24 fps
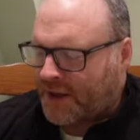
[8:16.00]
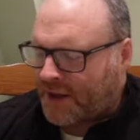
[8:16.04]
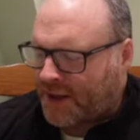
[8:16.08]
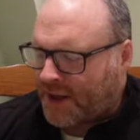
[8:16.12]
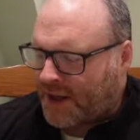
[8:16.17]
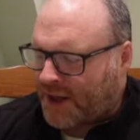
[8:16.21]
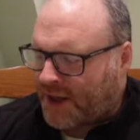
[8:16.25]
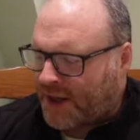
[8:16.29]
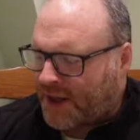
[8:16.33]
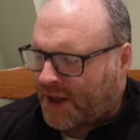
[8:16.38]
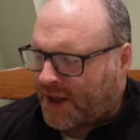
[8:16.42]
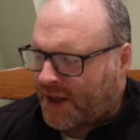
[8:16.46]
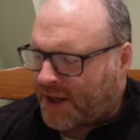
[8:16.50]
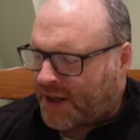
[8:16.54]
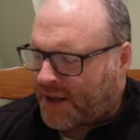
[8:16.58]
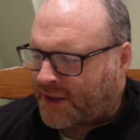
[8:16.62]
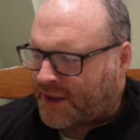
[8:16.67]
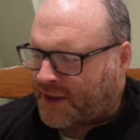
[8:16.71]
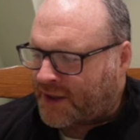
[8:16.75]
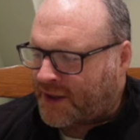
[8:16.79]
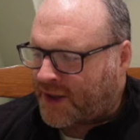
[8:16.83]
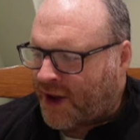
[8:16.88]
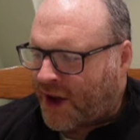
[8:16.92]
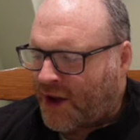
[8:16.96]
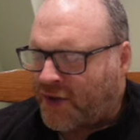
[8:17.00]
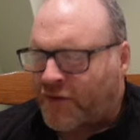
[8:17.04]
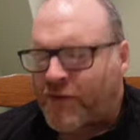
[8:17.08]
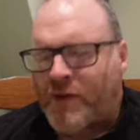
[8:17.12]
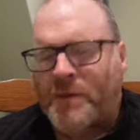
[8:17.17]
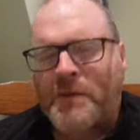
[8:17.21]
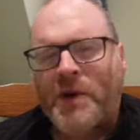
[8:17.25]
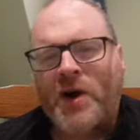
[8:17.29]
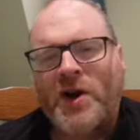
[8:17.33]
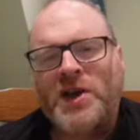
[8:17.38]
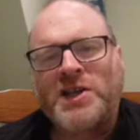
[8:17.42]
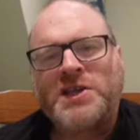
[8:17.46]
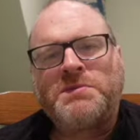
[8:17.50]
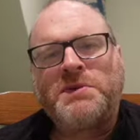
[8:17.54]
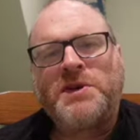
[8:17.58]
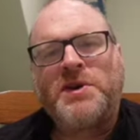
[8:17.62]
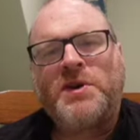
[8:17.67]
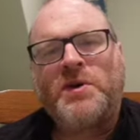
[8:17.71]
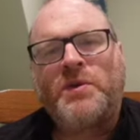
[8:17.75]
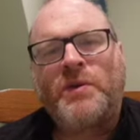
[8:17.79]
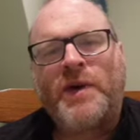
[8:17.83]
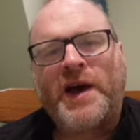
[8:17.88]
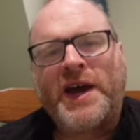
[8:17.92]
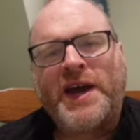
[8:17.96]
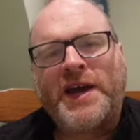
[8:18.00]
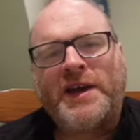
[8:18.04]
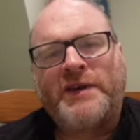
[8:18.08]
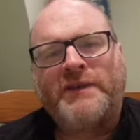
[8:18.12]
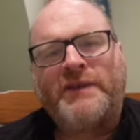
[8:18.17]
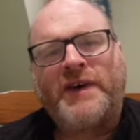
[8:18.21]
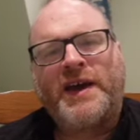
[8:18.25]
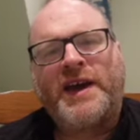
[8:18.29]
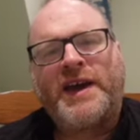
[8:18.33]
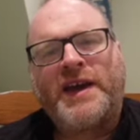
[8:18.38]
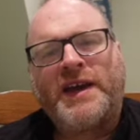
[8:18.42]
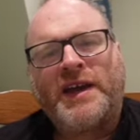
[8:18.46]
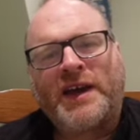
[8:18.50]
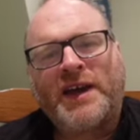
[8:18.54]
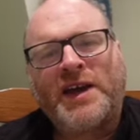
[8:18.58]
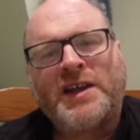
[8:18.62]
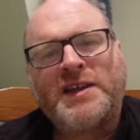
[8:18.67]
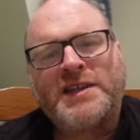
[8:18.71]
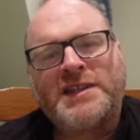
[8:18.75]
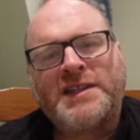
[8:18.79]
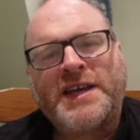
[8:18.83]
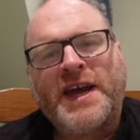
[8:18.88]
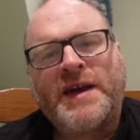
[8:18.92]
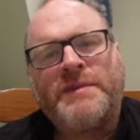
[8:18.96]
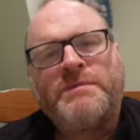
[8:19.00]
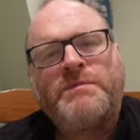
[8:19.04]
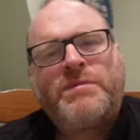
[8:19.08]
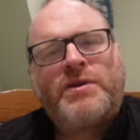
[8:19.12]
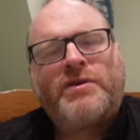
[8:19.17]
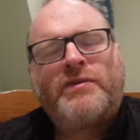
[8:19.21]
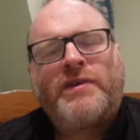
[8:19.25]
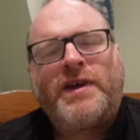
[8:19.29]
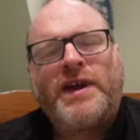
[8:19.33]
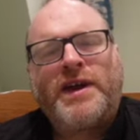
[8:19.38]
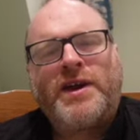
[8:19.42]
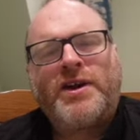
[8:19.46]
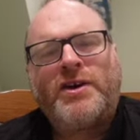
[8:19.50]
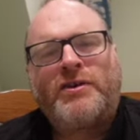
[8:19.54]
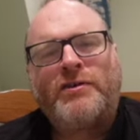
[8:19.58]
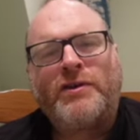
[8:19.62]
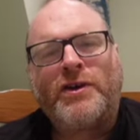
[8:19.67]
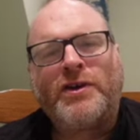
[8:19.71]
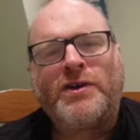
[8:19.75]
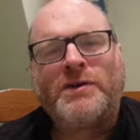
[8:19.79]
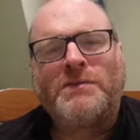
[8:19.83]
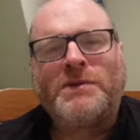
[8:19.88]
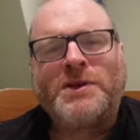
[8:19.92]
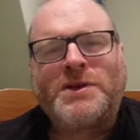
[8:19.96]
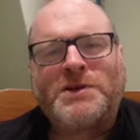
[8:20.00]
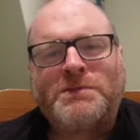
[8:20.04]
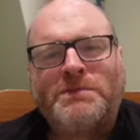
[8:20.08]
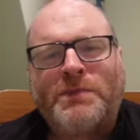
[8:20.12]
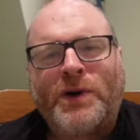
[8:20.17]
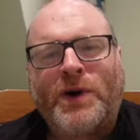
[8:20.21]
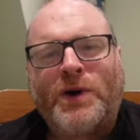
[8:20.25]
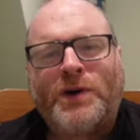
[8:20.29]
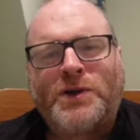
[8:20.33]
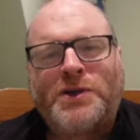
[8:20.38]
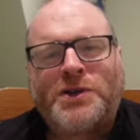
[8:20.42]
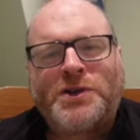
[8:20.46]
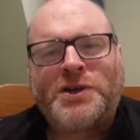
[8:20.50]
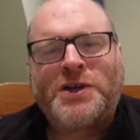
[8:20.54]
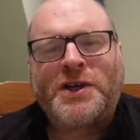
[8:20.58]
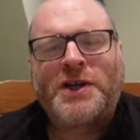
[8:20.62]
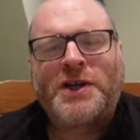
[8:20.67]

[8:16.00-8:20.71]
It kind of reminds me in a way of a contemporary Hieronymus Bosch